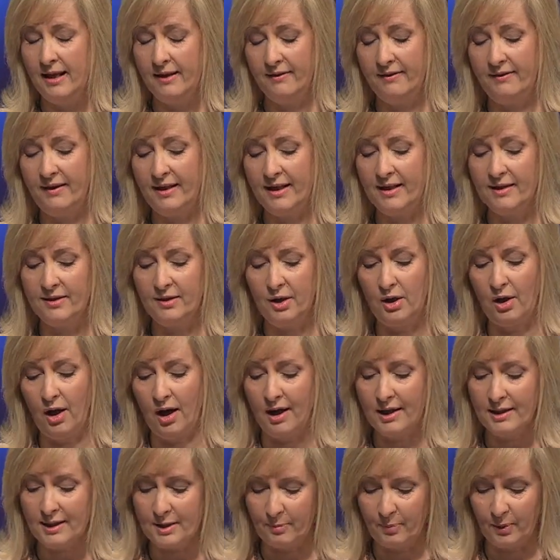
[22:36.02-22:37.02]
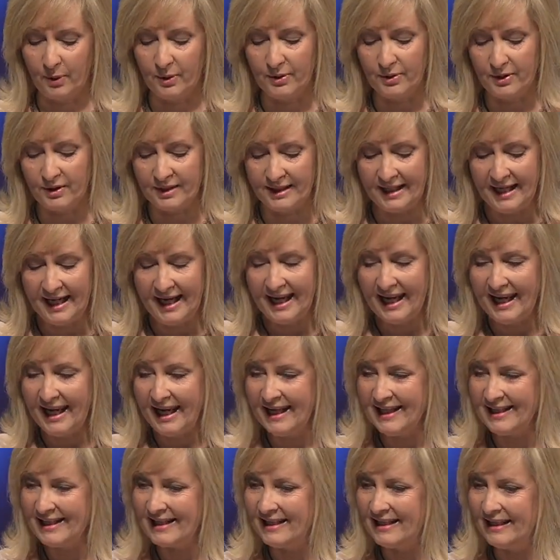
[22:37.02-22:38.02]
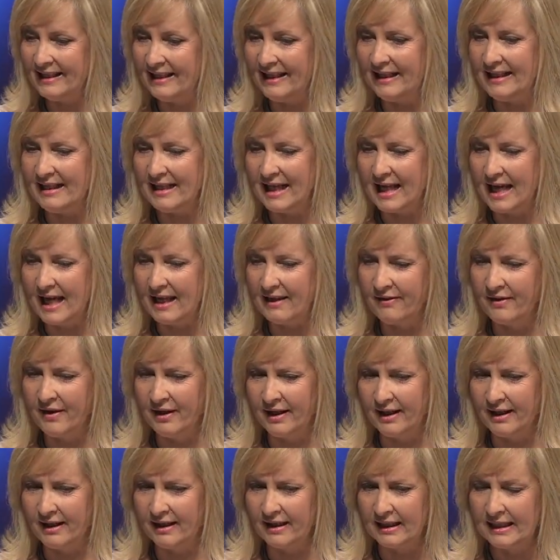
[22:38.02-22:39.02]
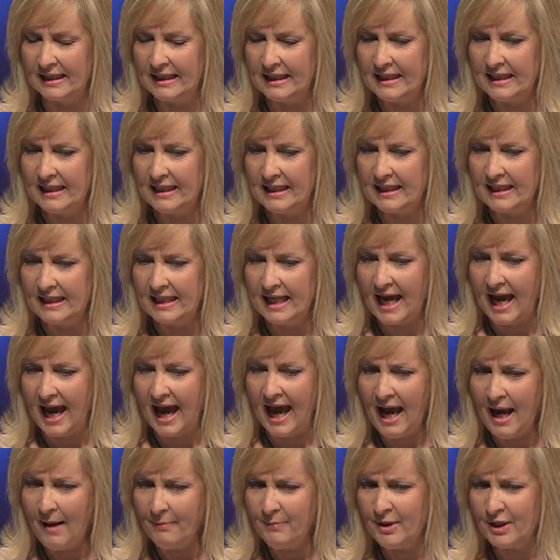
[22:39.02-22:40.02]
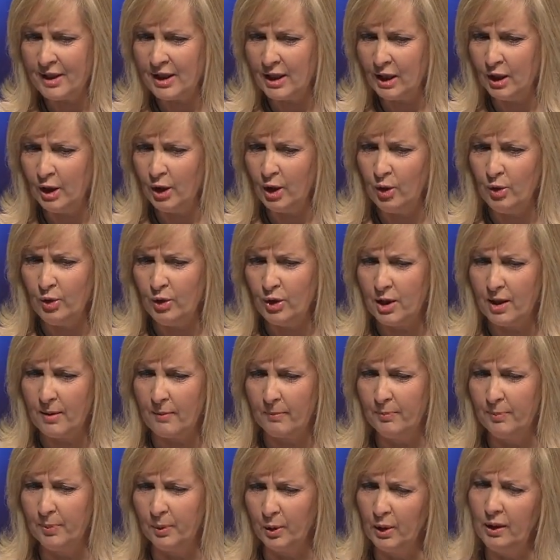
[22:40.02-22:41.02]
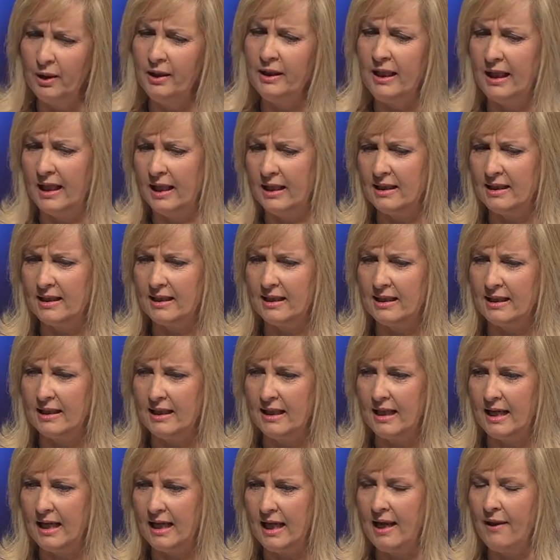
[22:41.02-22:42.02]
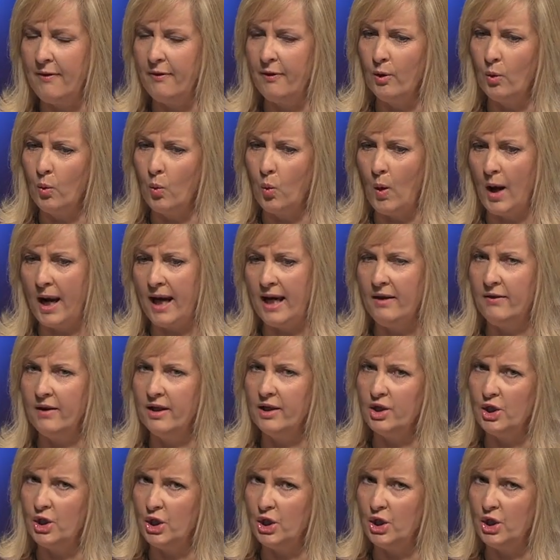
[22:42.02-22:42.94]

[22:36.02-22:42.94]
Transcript: these gospels, is the, the absolute brilliance in the way that